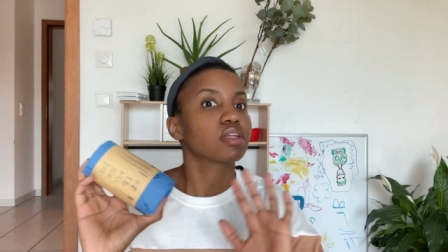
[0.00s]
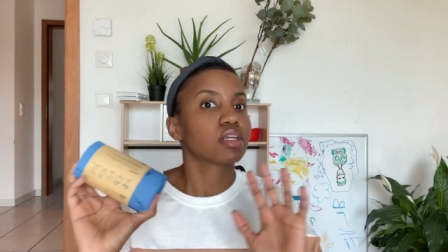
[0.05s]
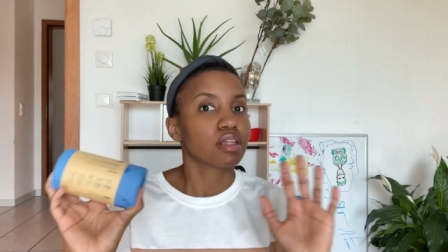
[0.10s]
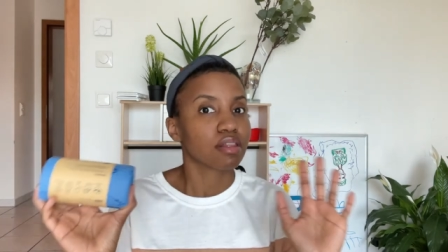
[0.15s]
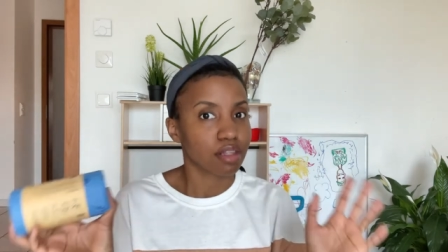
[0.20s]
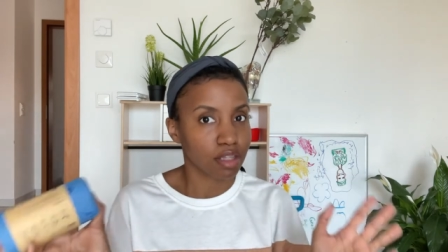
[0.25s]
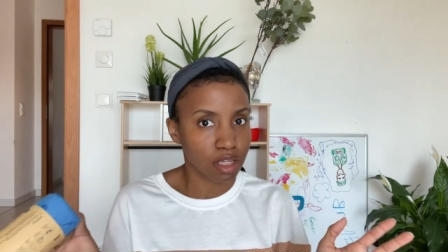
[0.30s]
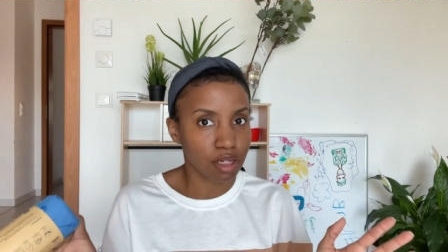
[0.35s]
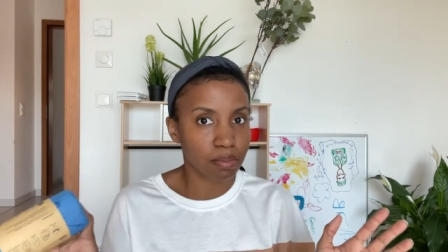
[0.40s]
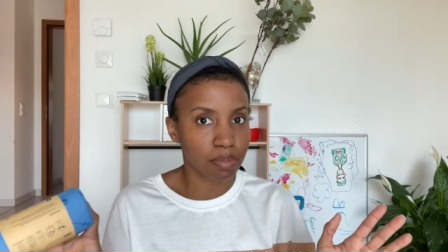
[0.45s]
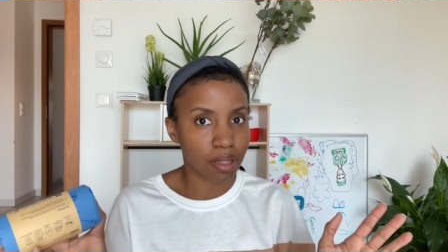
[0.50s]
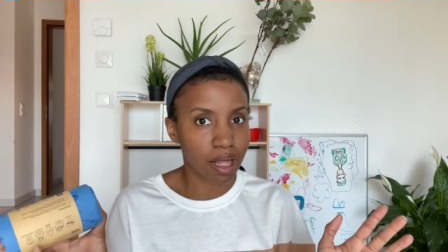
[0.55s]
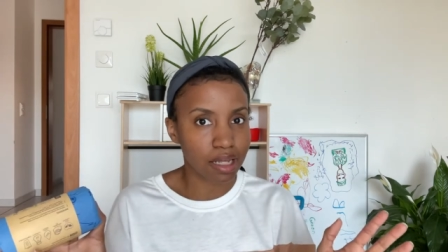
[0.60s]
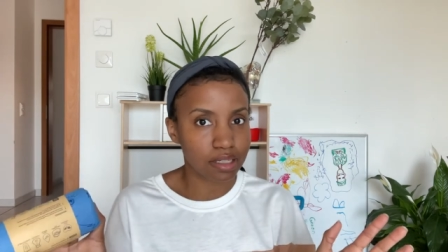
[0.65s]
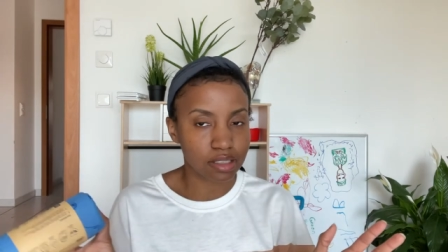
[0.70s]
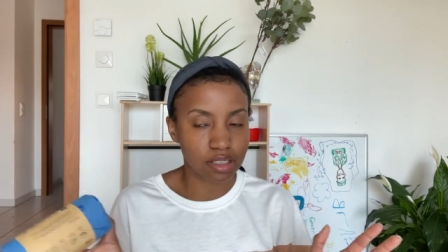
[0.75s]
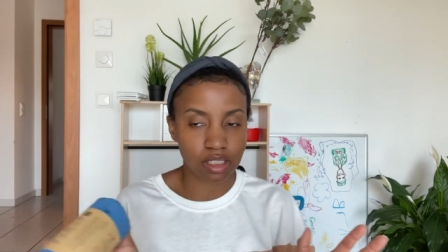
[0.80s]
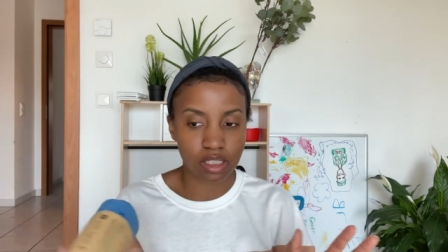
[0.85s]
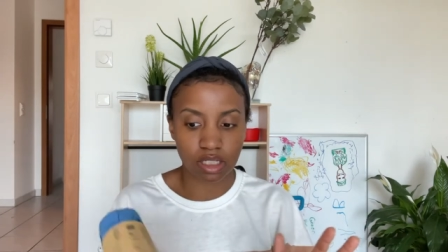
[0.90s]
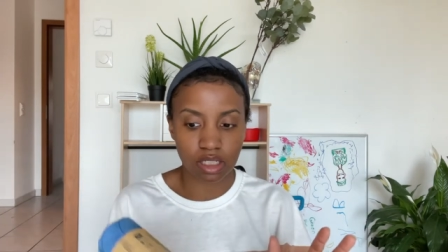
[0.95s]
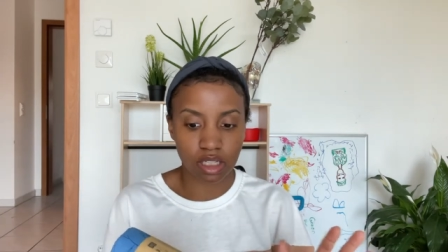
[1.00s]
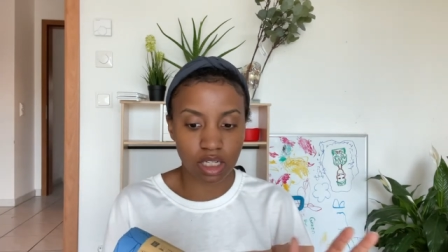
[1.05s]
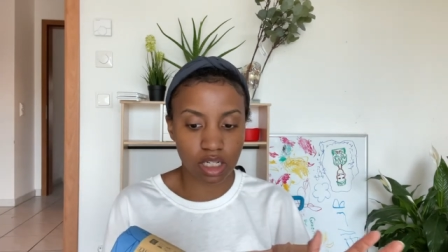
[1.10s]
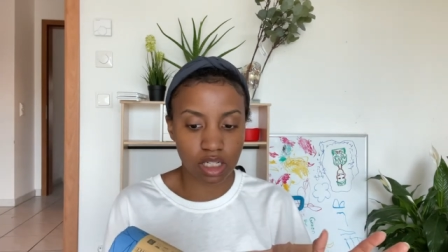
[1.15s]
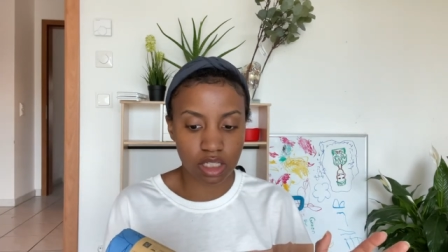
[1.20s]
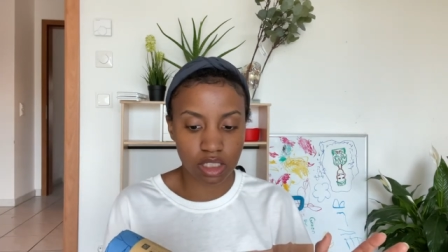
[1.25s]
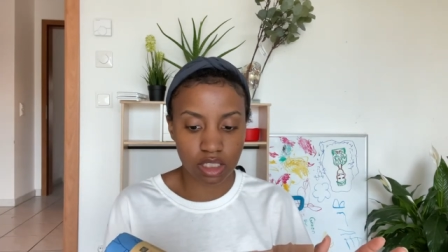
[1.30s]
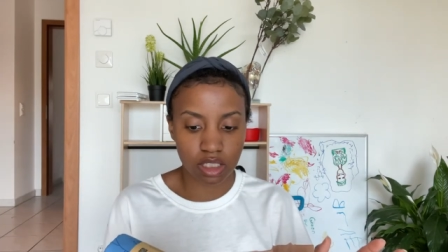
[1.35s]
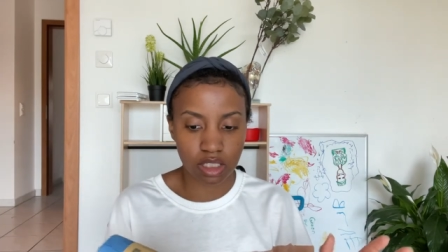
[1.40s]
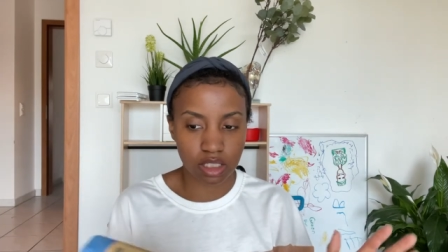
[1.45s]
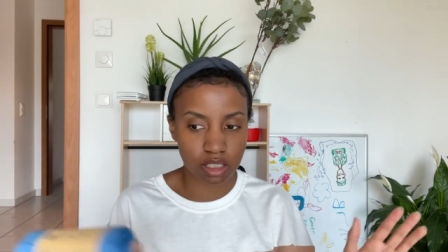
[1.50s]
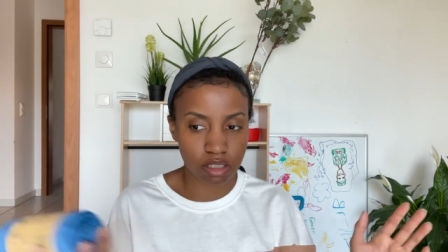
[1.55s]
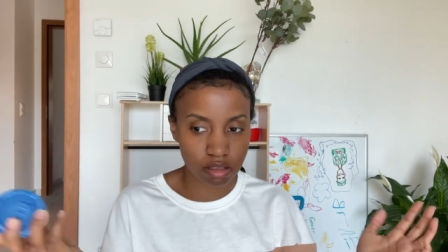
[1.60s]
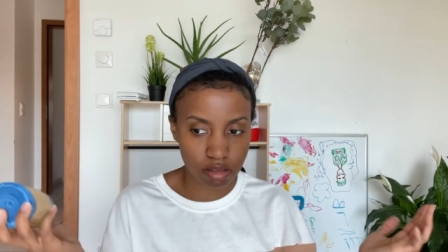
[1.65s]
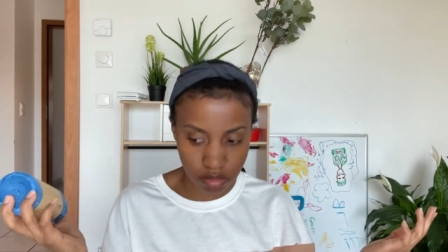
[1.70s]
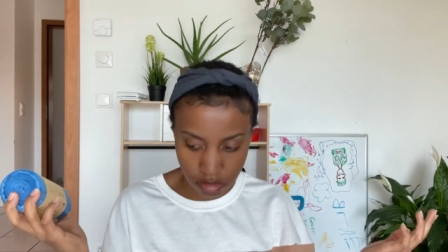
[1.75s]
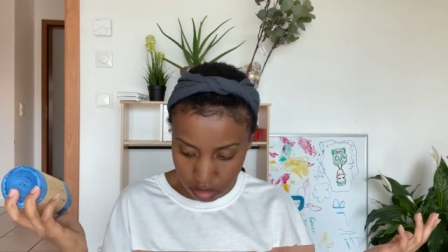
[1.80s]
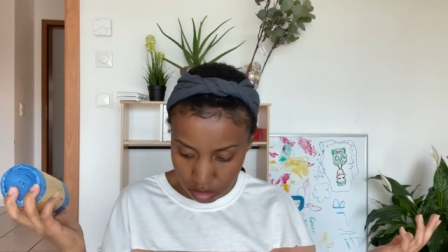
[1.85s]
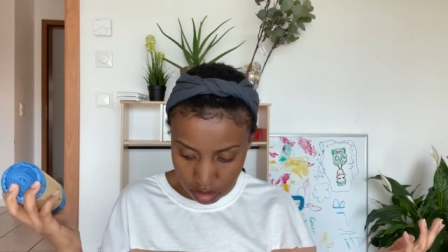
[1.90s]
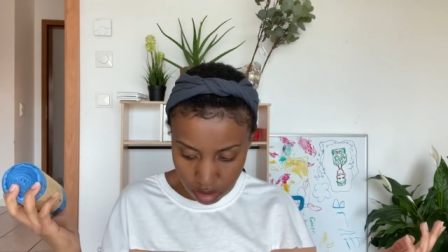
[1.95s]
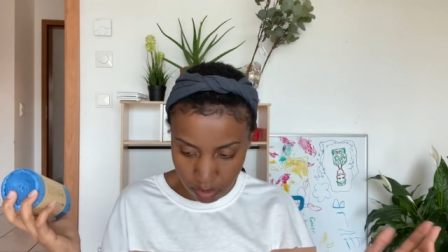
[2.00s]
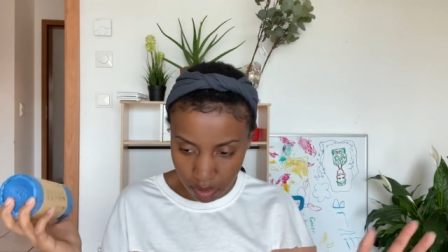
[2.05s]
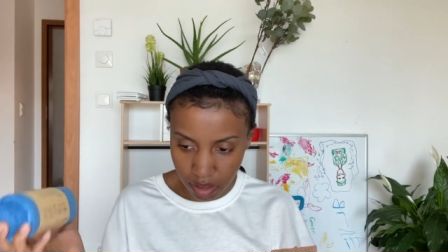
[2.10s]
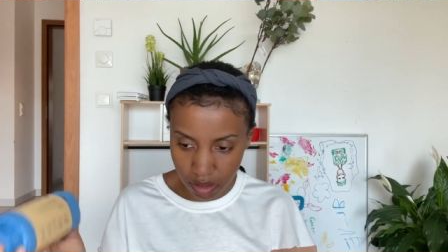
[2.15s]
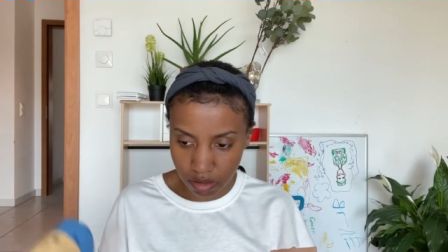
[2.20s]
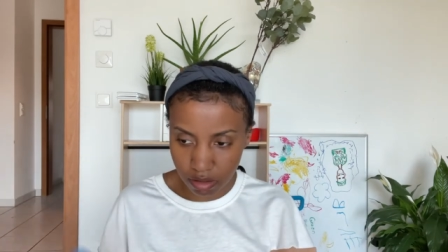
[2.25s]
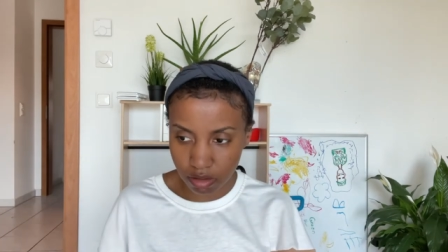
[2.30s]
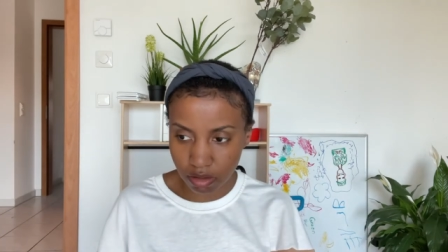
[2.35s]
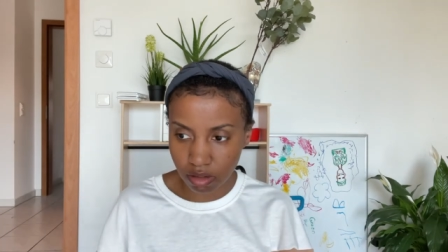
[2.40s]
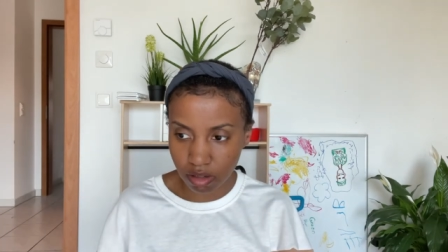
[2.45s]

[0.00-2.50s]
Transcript: than plastic because, I mean,